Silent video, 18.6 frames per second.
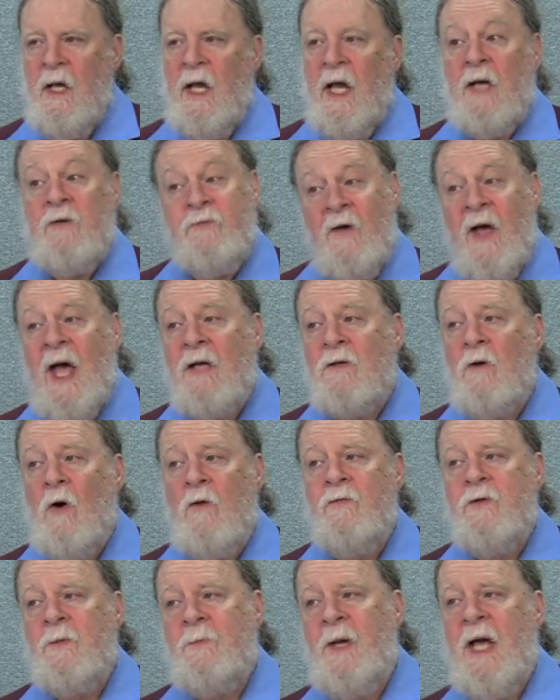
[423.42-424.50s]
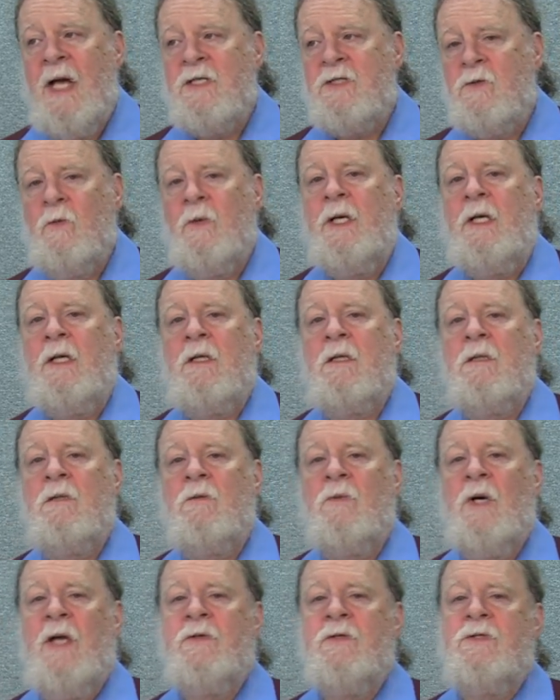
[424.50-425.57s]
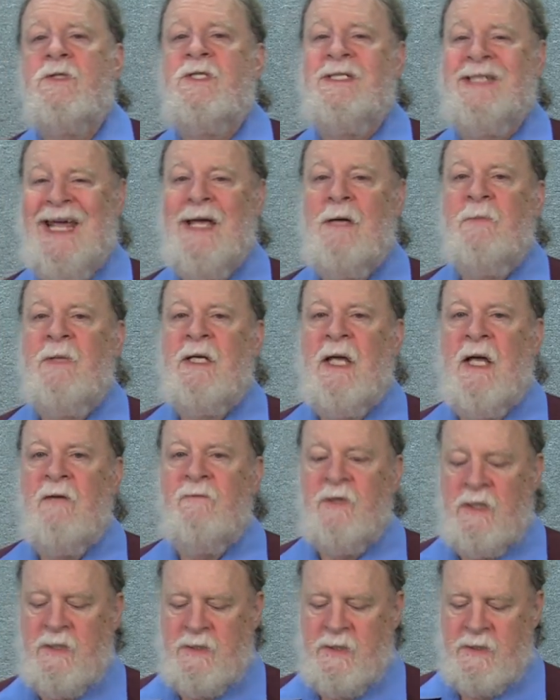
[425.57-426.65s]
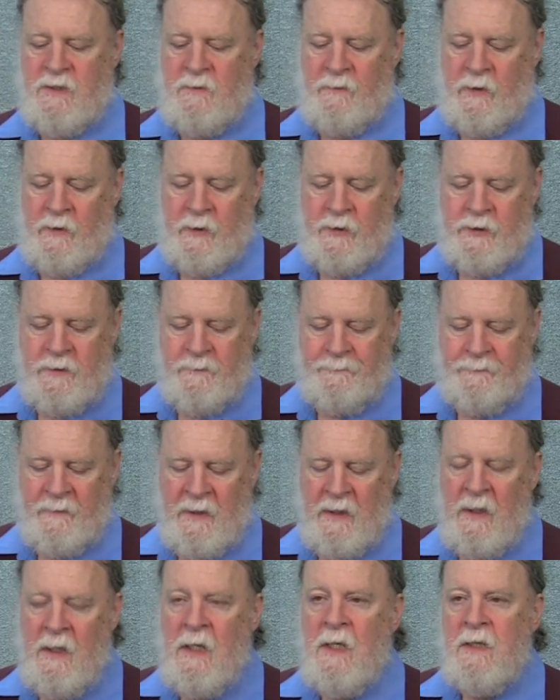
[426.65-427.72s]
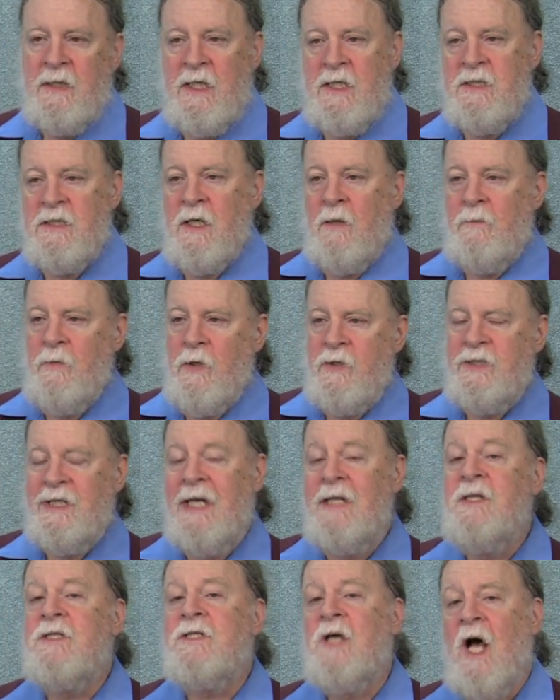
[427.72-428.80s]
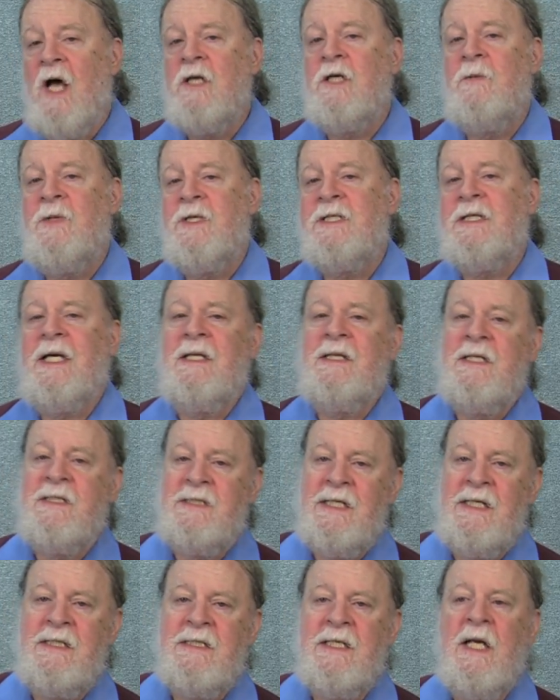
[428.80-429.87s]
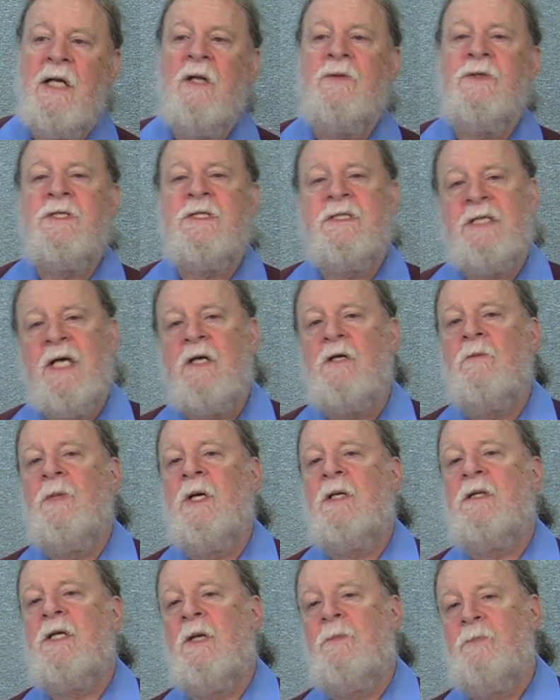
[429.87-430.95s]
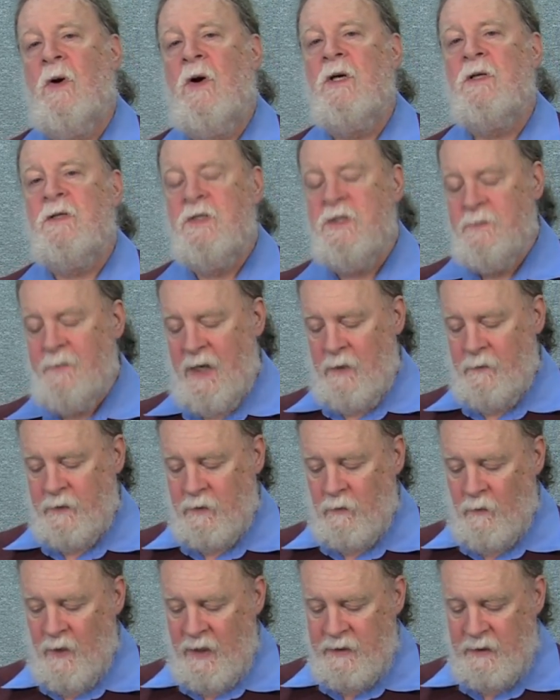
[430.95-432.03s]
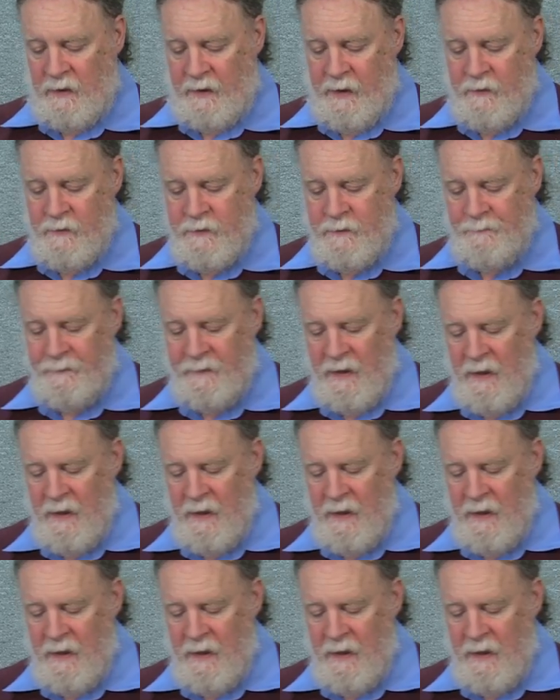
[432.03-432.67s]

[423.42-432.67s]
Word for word: In fact, over the past week, rather damning evidence has emerged. These emerge in the documents, again, the detail, the settlement that Barclays made with the regulators.